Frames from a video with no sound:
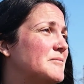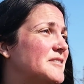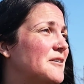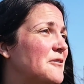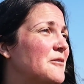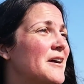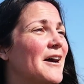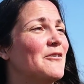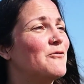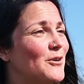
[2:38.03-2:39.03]
So
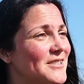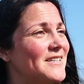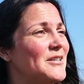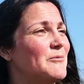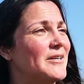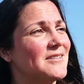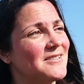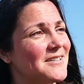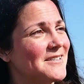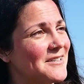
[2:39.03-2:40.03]
unfortunately we got
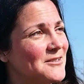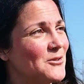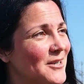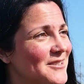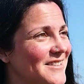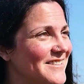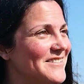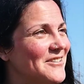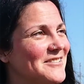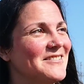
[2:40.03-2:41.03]
stuck in construction
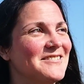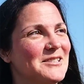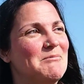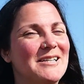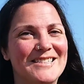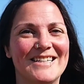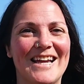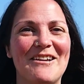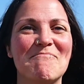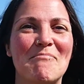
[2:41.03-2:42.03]
and couldn't speak
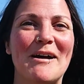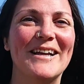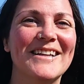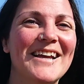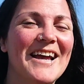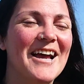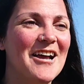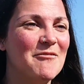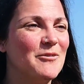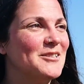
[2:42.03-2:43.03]
today, but
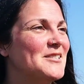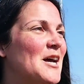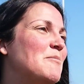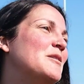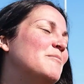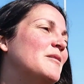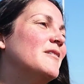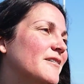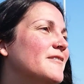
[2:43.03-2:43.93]
we're just happy to be here.